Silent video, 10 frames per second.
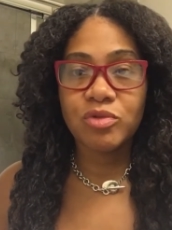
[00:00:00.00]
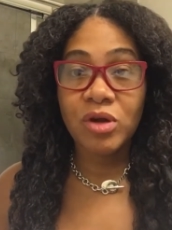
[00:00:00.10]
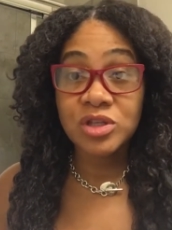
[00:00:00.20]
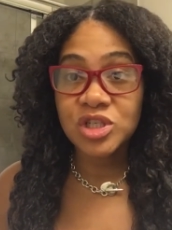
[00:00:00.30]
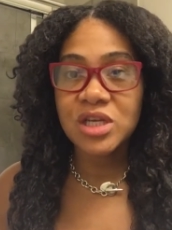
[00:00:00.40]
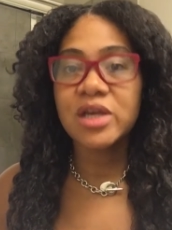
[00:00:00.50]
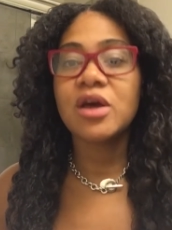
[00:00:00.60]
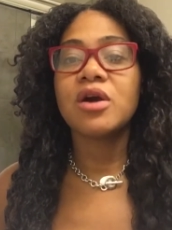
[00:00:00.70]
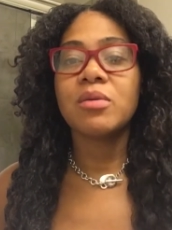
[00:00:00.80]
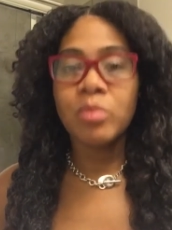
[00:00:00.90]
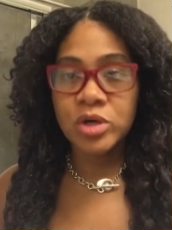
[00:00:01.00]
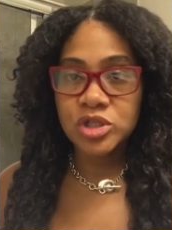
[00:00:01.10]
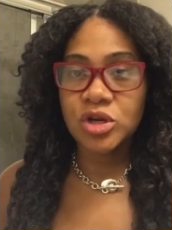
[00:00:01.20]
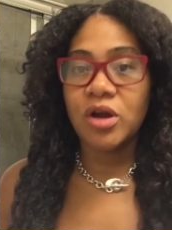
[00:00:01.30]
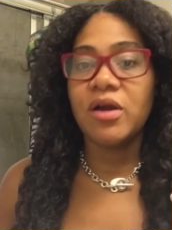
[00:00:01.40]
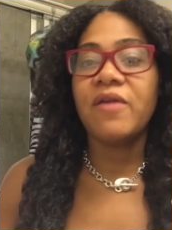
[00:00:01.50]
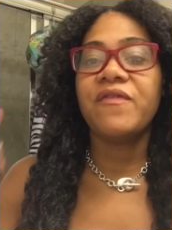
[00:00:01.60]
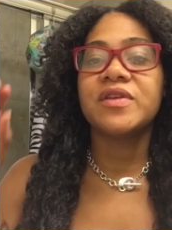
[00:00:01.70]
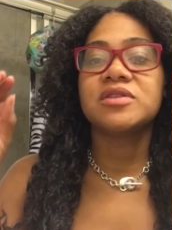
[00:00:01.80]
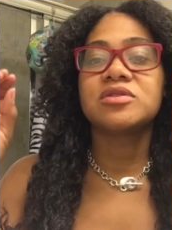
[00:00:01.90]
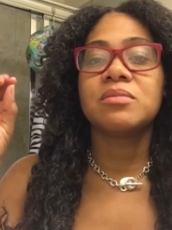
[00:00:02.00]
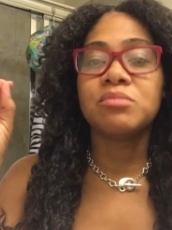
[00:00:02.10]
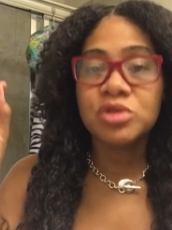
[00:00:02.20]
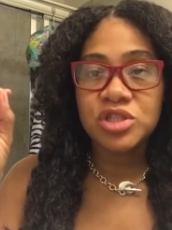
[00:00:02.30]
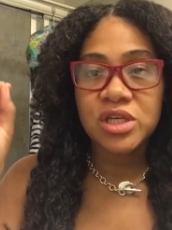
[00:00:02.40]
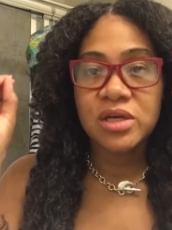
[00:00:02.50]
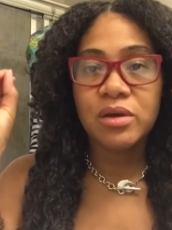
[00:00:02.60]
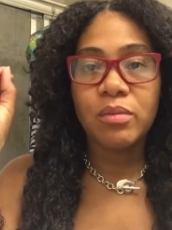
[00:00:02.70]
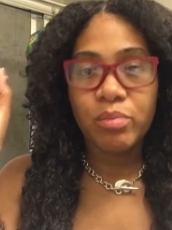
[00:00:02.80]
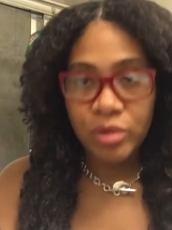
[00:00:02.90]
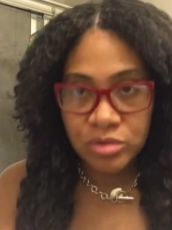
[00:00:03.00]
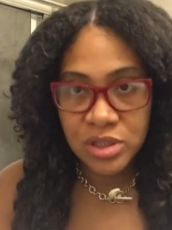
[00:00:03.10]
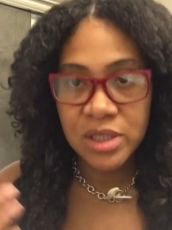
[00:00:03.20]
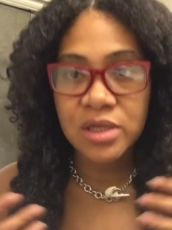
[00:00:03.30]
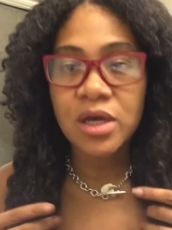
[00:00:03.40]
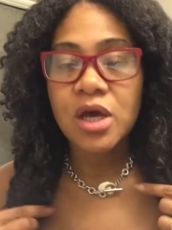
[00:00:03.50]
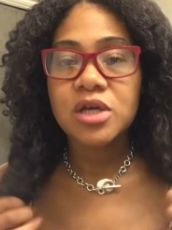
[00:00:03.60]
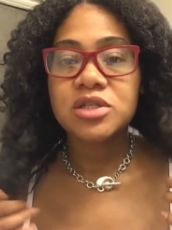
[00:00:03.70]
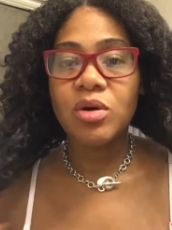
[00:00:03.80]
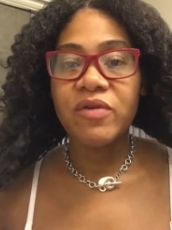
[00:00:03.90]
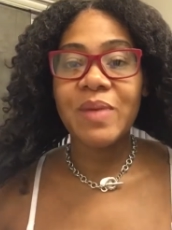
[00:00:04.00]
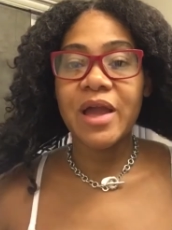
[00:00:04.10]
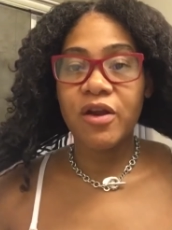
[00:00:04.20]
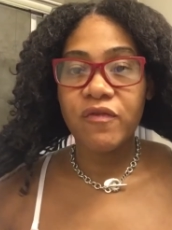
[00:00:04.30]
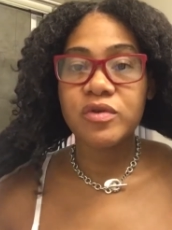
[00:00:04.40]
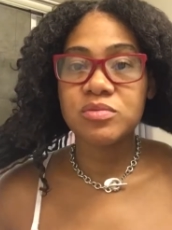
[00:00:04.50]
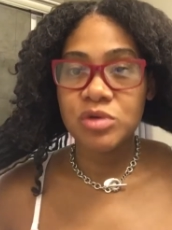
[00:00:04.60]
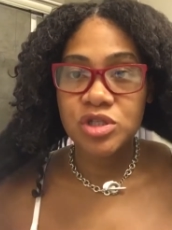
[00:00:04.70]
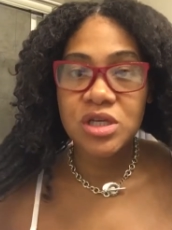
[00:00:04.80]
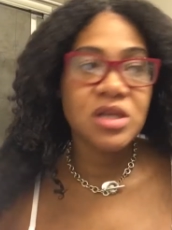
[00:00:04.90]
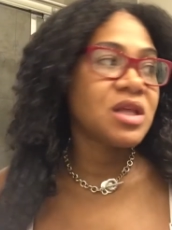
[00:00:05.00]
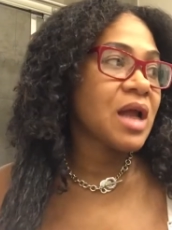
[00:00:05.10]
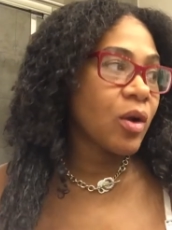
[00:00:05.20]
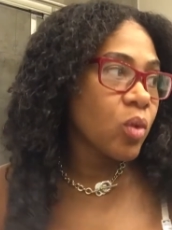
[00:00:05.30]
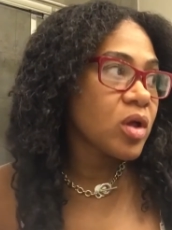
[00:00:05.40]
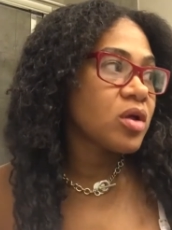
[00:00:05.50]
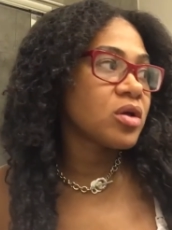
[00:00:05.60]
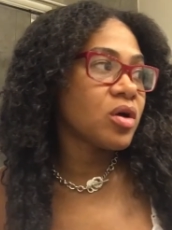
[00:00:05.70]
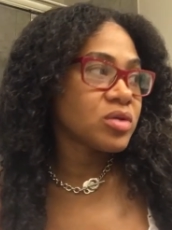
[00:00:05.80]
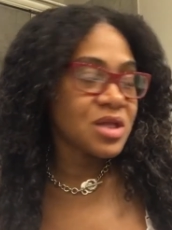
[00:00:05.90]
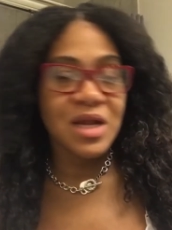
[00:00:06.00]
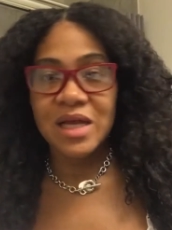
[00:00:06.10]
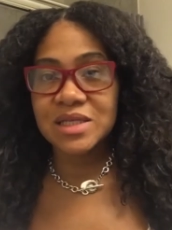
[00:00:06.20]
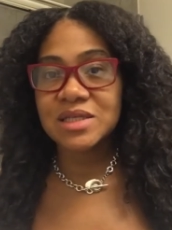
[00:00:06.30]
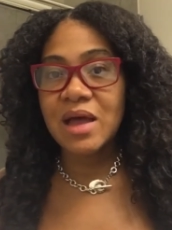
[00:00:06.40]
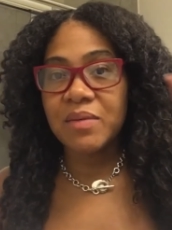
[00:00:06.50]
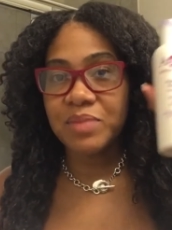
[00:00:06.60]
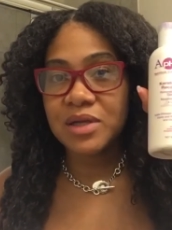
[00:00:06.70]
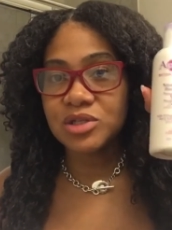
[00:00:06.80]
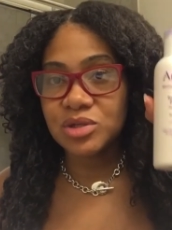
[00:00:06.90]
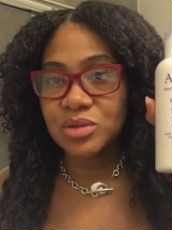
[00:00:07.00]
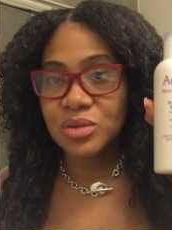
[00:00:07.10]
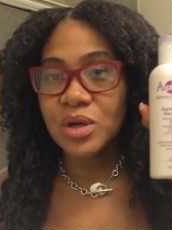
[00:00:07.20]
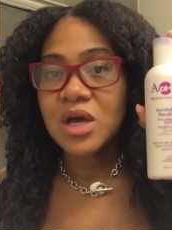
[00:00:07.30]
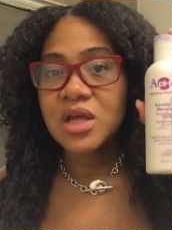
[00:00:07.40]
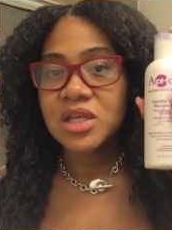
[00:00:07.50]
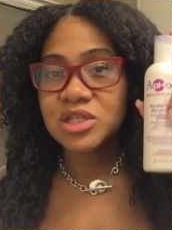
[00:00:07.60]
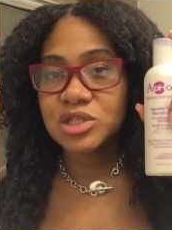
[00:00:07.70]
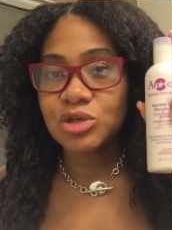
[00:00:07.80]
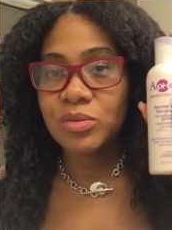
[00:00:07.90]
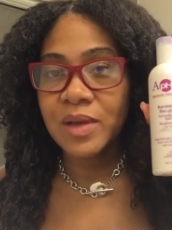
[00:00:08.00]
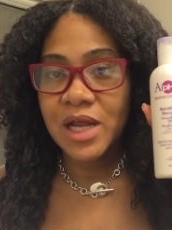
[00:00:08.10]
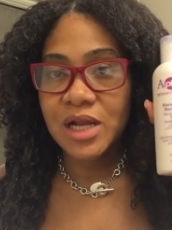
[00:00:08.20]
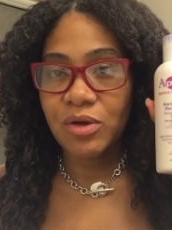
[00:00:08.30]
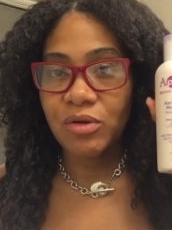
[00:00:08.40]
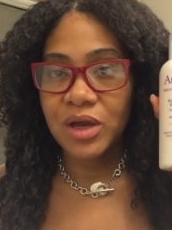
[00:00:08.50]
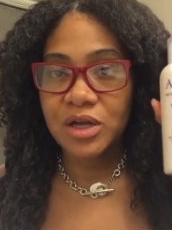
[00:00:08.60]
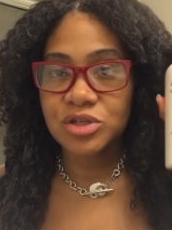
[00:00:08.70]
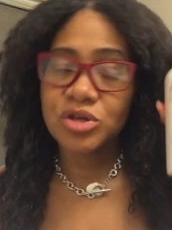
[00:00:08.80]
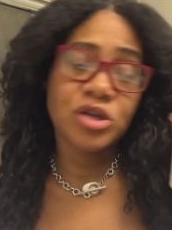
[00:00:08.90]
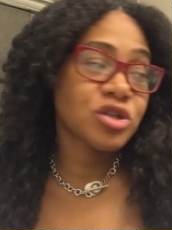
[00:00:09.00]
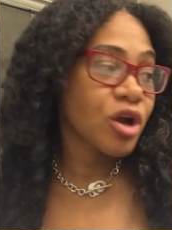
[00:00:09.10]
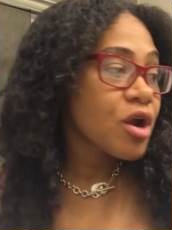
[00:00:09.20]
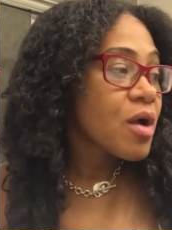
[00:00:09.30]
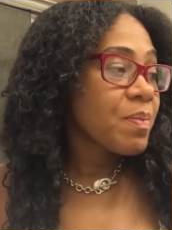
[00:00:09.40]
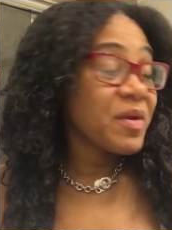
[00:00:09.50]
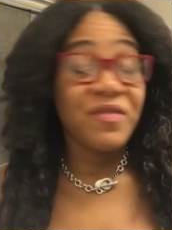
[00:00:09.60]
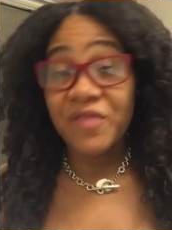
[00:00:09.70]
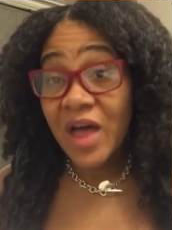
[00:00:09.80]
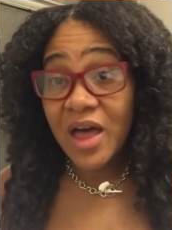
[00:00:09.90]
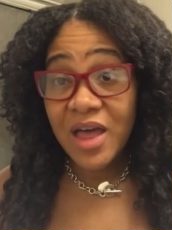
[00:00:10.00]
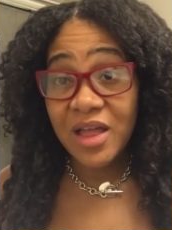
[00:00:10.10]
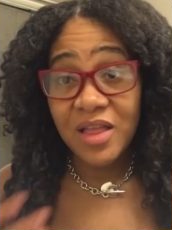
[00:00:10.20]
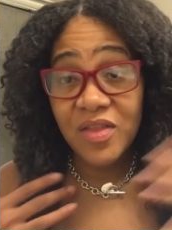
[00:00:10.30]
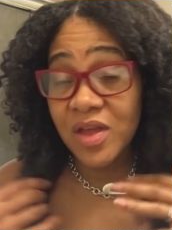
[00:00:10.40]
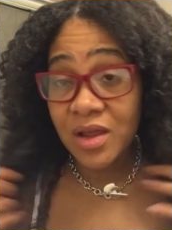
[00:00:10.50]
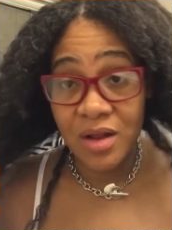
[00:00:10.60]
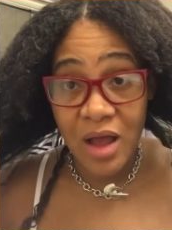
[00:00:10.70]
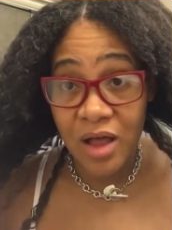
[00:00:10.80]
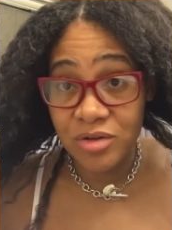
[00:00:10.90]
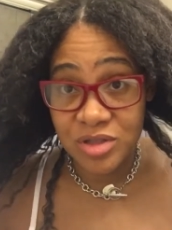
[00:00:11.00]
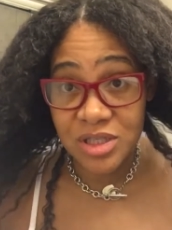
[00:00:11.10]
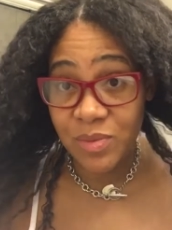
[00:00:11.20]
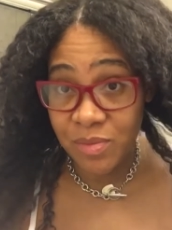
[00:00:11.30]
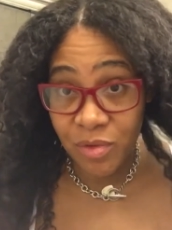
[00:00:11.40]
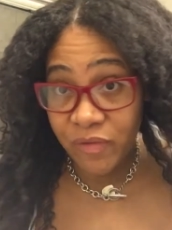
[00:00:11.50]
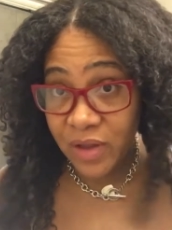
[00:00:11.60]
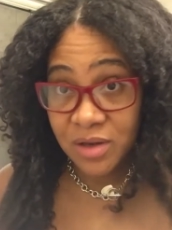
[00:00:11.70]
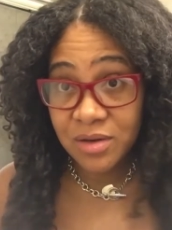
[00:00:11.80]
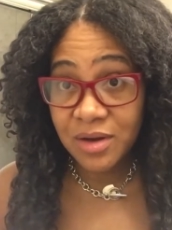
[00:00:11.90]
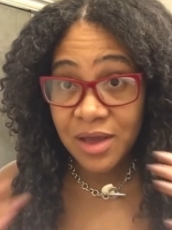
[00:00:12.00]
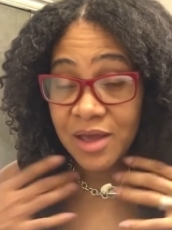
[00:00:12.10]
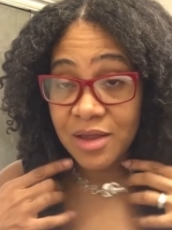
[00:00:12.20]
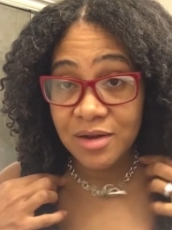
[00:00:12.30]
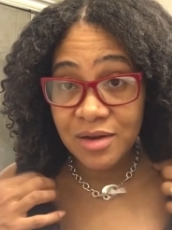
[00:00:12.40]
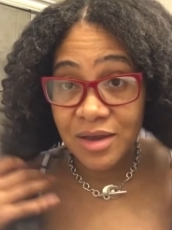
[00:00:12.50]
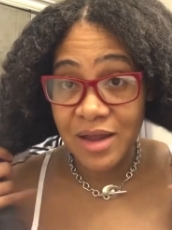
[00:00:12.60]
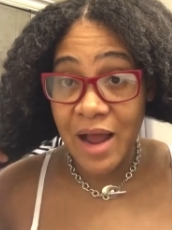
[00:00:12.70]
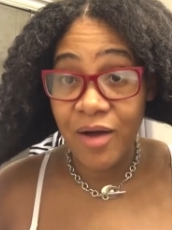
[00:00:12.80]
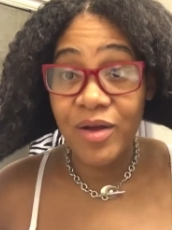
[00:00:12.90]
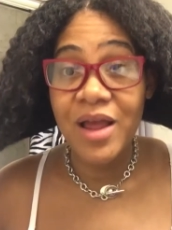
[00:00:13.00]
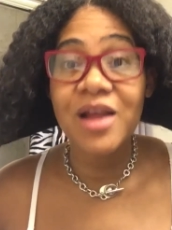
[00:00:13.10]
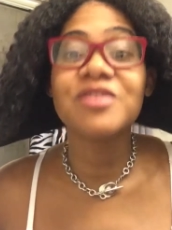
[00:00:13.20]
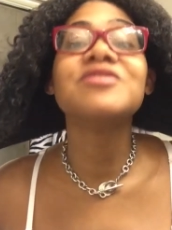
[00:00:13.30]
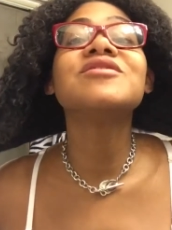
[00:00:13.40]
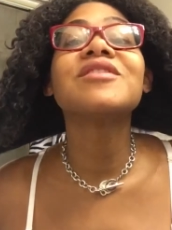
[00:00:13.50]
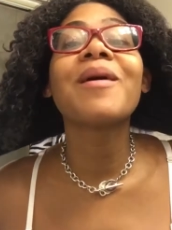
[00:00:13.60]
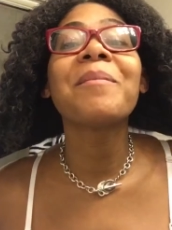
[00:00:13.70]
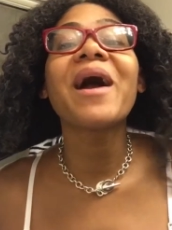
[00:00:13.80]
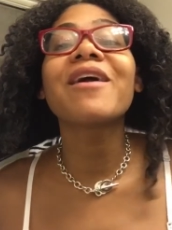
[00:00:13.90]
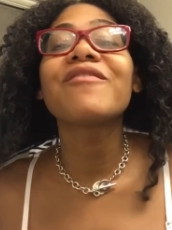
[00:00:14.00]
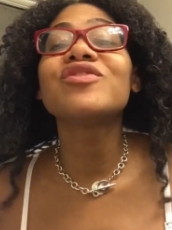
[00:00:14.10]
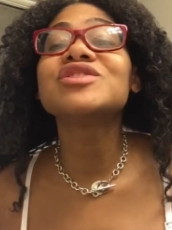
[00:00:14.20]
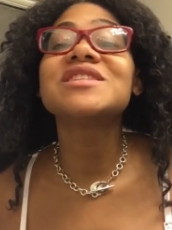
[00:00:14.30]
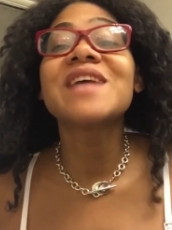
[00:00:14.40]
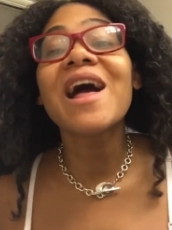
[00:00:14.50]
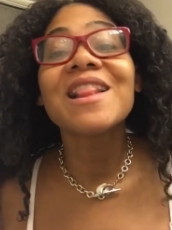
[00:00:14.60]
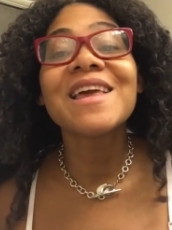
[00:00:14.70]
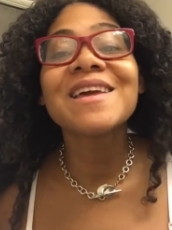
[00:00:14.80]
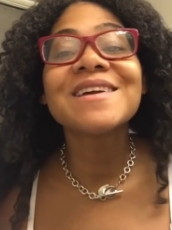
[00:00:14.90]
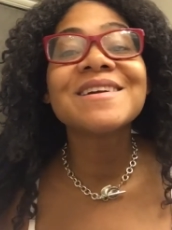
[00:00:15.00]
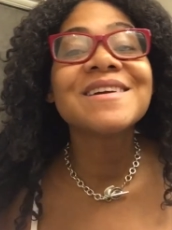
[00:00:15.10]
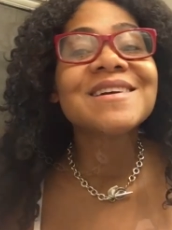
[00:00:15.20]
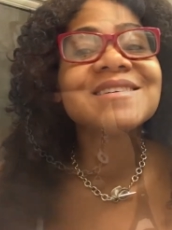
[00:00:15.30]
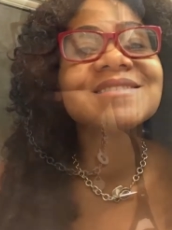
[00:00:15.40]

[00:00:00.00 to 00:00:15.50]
crunchy, moisture, if it's mushy, protein. So if my hair feels mushy, then I will go to the next step and do this two minute reconstructor. But if not, then I'll just keep it moving and get out and come back for styling.